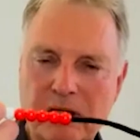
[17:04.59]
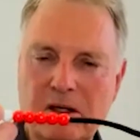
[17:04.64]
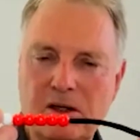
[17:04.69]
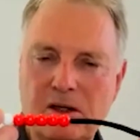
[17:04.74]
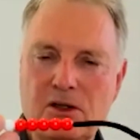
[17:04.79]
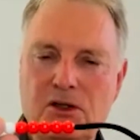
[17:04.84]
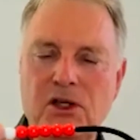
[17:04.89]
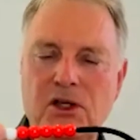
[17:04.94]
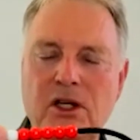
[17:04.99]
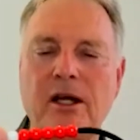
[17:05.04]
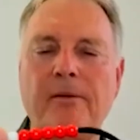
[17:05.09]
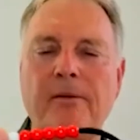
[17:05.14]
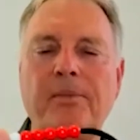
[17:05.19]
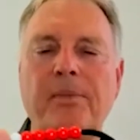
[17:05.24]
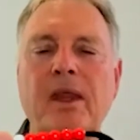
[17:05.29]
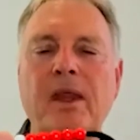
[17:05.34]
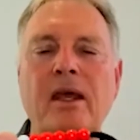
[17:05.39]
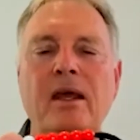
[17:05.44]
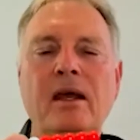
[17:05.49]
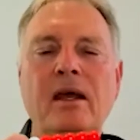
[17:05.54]
to consider.
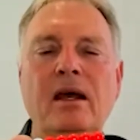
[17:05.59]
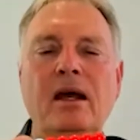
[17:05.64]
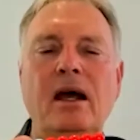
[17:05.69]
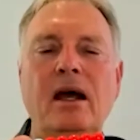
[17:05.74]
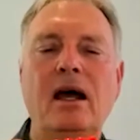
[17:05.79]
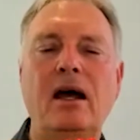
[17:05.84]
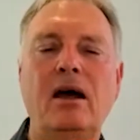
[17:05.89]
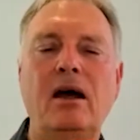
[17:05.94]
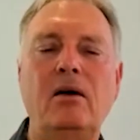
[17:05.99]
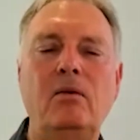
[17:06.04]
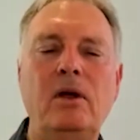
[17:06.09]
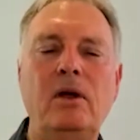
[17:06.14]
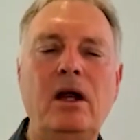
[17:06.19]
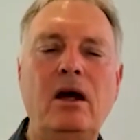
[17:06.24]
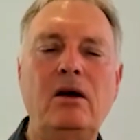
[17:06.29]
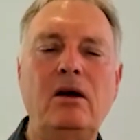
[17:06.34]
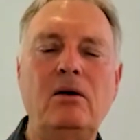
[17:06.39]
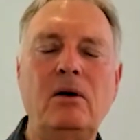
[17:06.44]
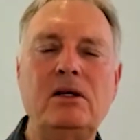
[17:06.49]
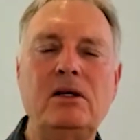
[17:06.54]
We
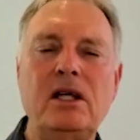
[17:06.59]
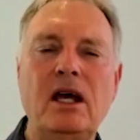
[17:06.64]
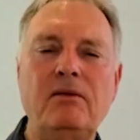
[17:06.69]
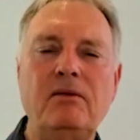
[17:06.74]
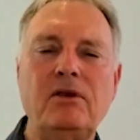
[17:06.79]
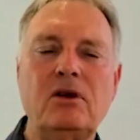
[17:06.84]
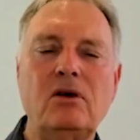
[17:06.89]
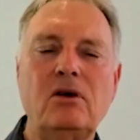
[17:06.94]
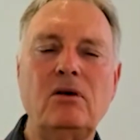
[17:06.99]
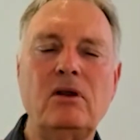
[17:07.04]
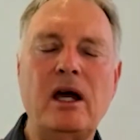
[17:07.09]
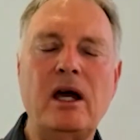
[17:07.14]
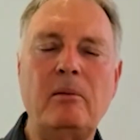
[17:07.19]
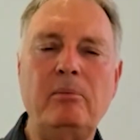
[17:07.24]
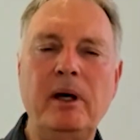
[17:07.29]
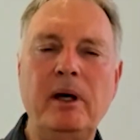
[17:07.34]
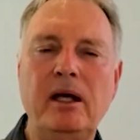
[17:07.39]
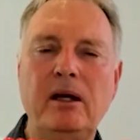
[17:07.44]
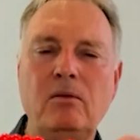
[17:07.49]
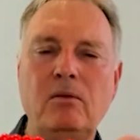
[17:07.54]
don't always have to call that
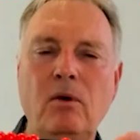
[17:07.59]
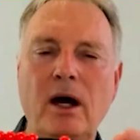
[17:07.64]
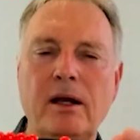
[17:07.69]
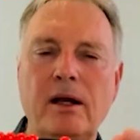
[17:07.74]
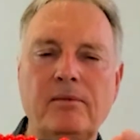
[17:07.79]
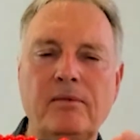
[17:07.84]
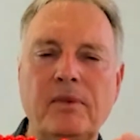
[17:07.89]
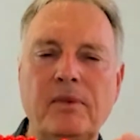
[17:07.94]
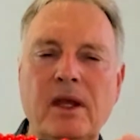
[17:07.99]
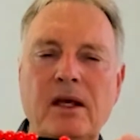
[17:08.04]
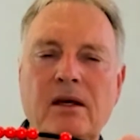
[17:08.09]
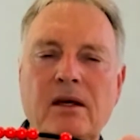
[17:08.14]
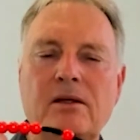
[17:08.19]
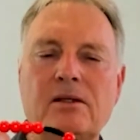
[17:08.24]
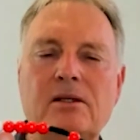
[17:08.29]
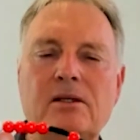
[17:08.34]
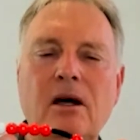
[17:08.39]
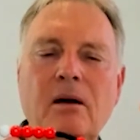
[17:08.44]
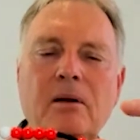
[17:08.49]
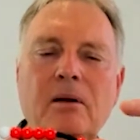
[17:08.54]
bead 1.
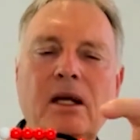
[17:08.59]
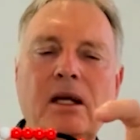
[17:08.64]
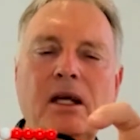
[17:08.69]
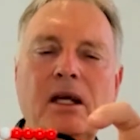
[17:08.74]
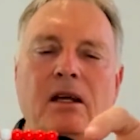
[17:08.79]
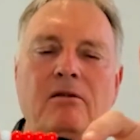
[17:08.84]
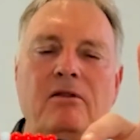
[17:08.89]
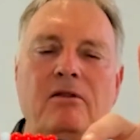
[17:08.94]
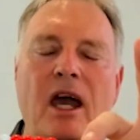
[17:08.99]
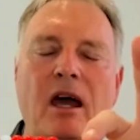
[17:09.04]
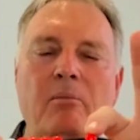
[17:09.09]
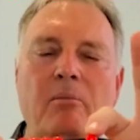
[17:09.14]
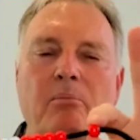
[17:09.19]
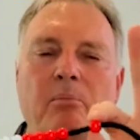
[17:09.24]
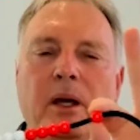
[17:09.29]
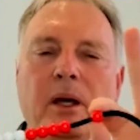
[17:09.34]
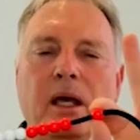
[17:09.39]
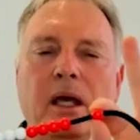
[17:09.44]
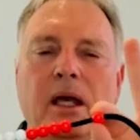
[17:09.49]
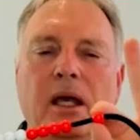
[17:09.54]
So I'm going to give that
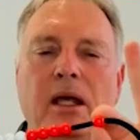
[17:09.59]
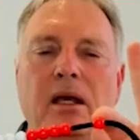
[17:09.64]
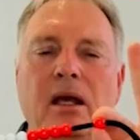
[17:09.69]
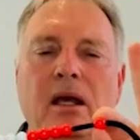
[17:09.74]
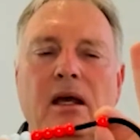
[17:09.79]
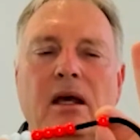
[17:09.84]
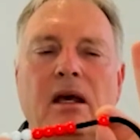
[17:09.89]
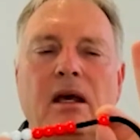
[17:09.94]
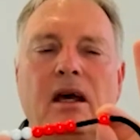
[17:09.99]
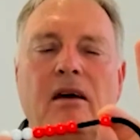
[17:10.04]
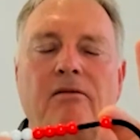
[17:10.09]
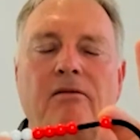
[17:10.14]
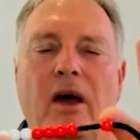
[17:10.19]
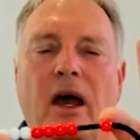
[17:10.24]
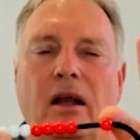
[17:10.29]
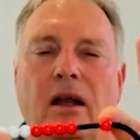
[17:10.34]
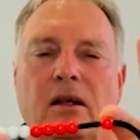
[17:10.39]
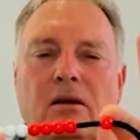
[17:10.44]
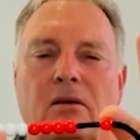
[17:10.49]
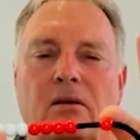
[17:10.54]
bead a
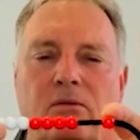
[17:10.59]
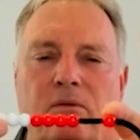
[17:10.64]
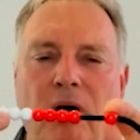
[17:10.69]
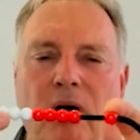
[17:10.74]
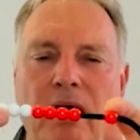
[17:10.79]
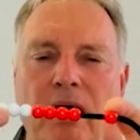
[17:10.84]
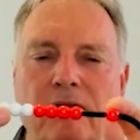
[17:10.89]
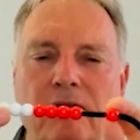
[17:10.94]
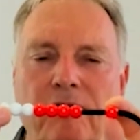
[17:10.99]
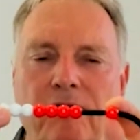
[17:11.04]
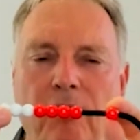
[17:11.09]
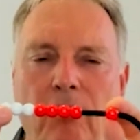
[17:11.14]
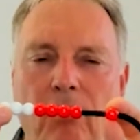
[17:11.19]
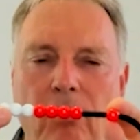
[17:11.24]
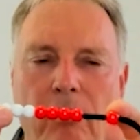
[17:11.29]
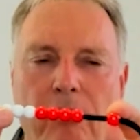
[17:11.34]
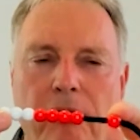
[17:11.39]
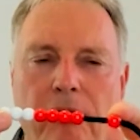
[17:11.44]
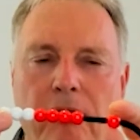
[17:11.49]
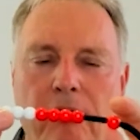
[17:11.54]
value of
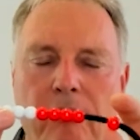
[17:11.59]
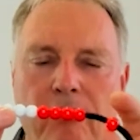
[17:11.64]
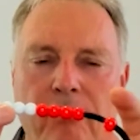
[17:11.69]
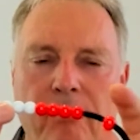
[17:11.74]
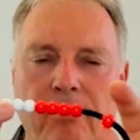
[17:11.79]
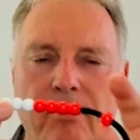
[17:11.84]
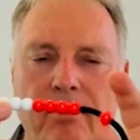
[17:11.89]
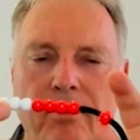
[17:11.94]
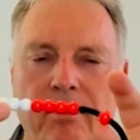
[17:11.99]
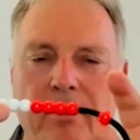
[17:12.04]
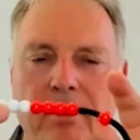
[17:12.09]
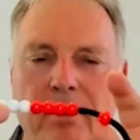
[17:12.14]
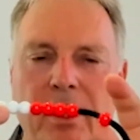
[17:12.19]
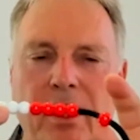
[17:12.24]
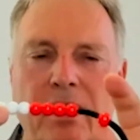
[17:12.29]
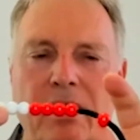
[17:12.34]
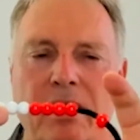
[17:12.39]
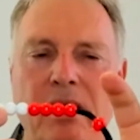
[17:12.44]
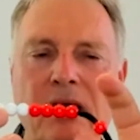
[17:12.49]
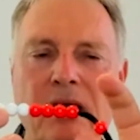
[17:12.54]
1/4.
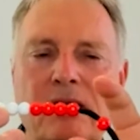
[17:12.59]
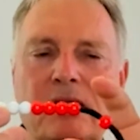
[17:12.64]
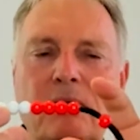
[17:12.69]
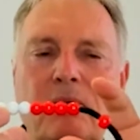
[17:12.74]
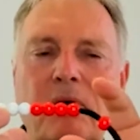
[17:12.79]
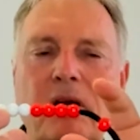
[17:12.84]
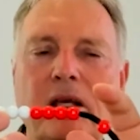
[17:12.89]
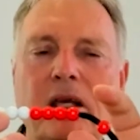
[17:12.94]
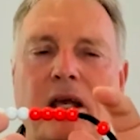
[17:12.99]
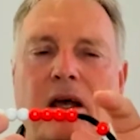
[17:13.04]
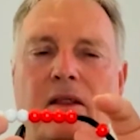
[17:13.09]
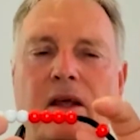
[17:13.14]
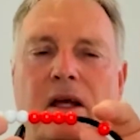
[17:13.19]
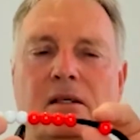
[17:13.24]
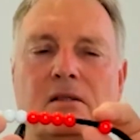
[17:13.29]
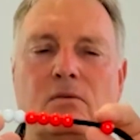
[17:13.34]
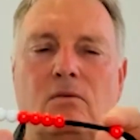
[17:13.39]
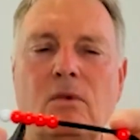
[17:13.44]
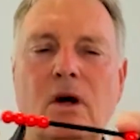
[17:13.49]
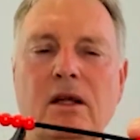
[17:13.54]
Okay, so when I count,
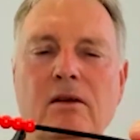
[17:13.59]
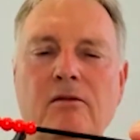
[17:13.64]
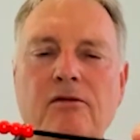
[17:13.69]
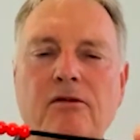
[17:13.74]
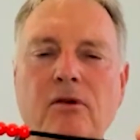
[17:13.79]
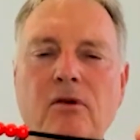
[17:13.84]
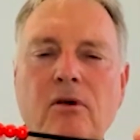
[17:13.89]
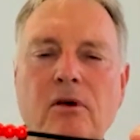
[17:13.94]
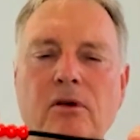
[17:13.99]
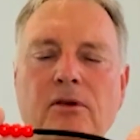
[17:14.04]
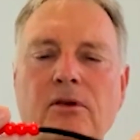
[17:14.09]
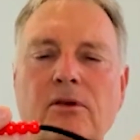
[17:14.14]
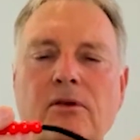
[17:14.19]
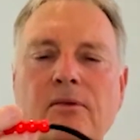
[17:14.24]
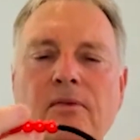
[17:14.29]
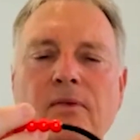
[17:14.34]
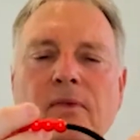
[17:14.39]
that's 1/4,